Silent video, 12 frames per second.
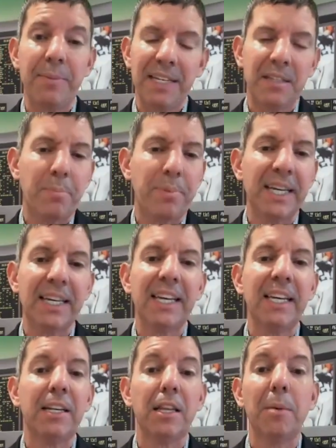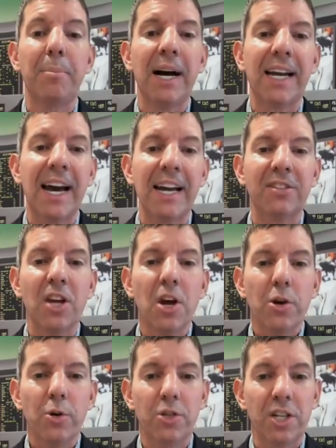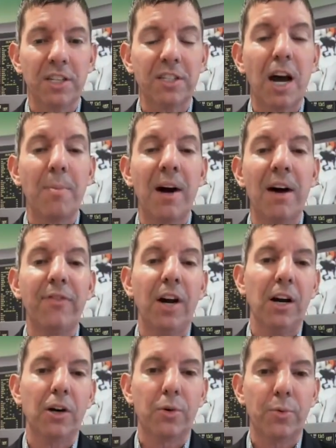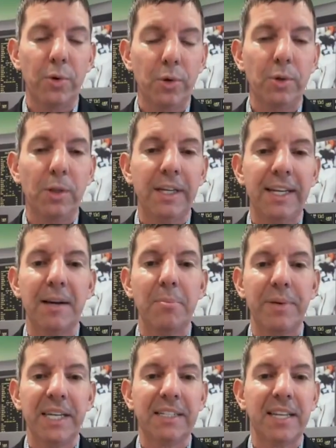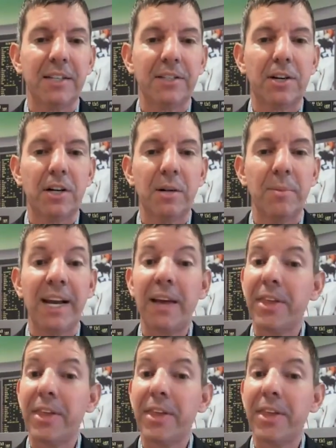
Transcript: He's a big key to the Buckeyes, who just come off a grueling Big Ten tournament.